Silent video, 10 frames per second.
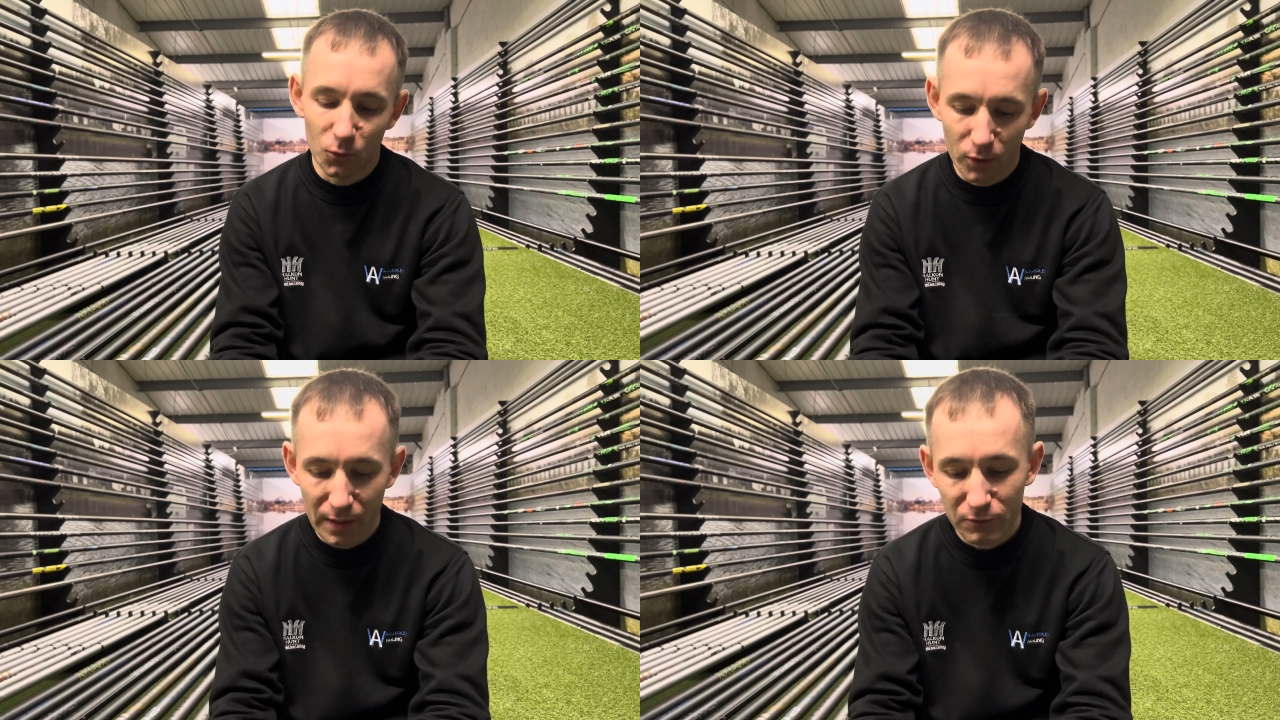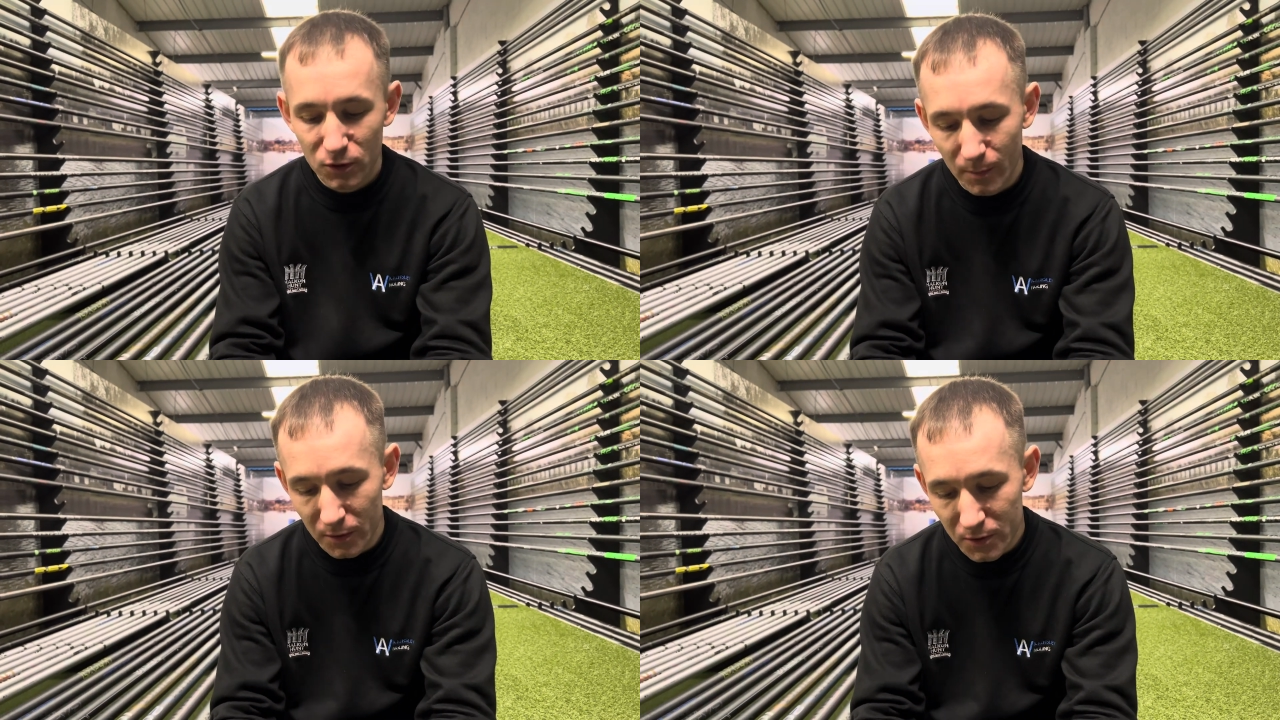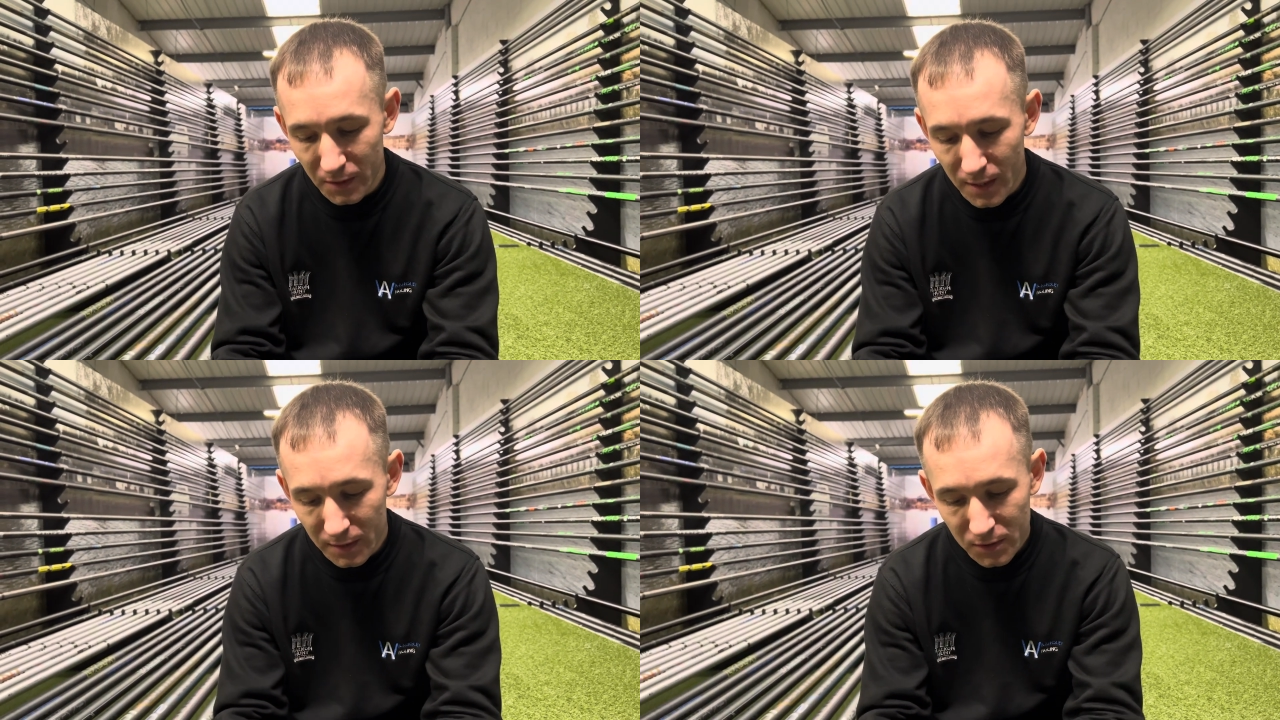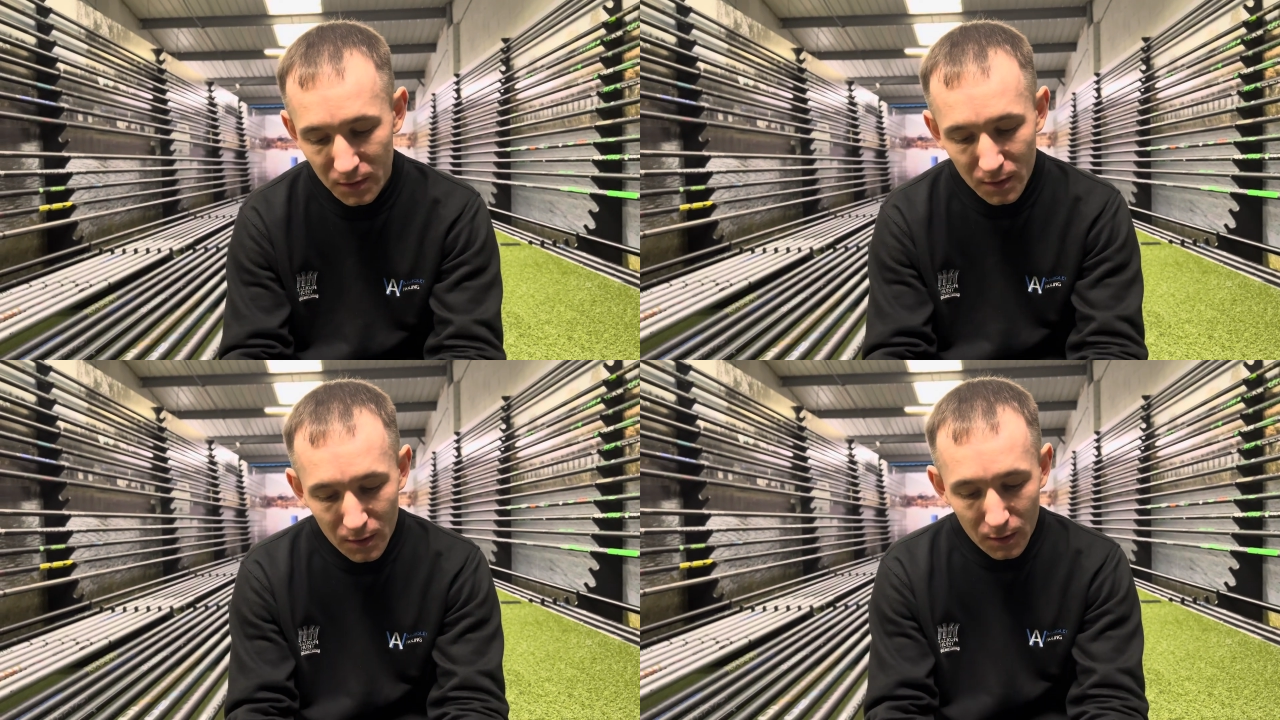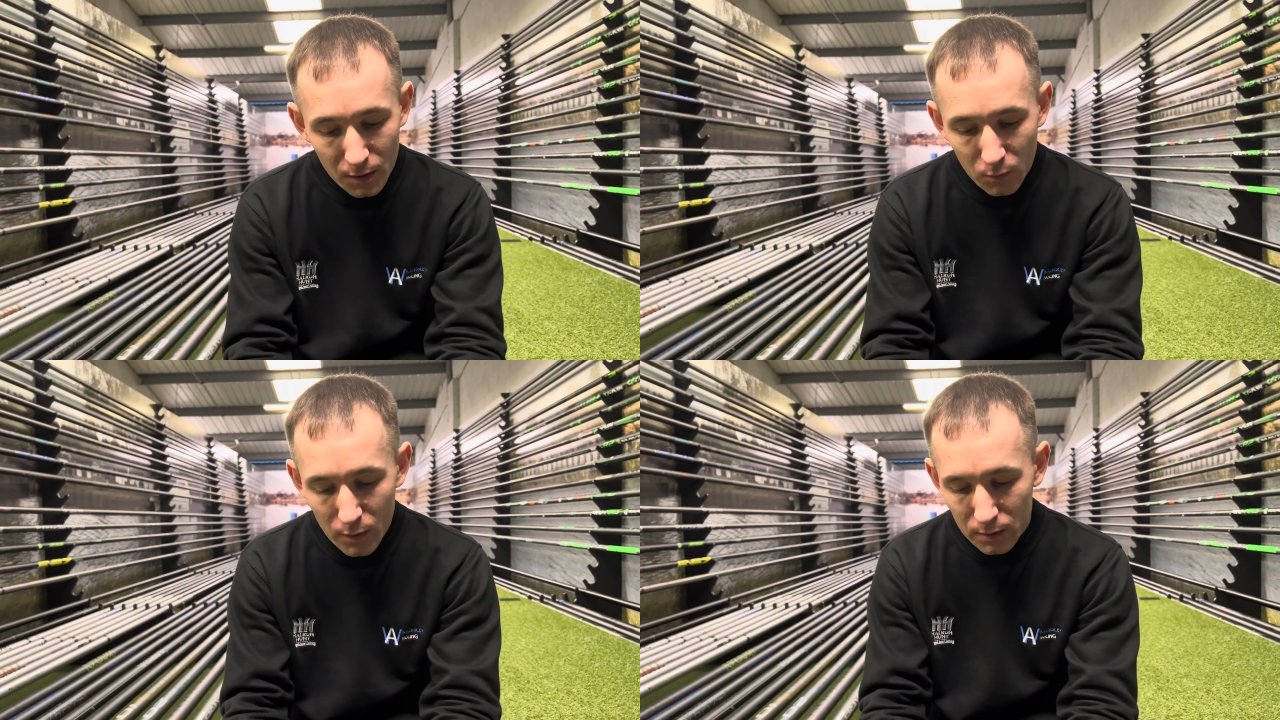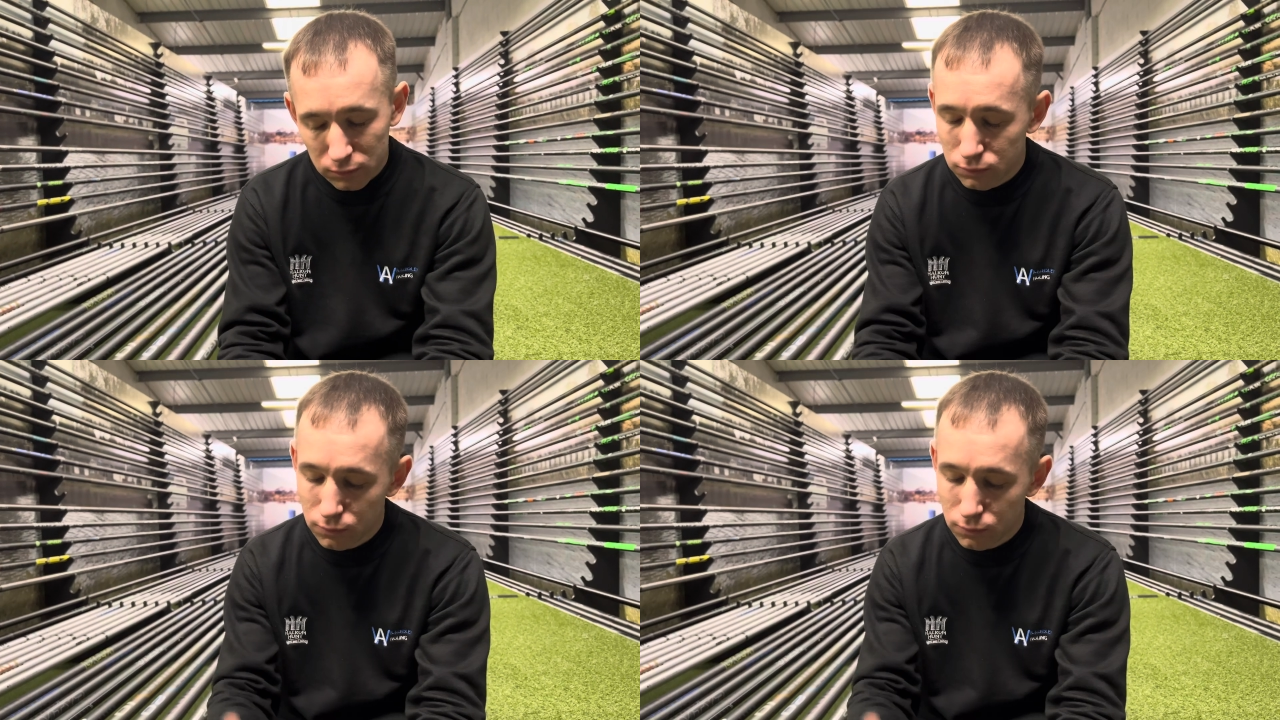We have, Thomas, yes. Well,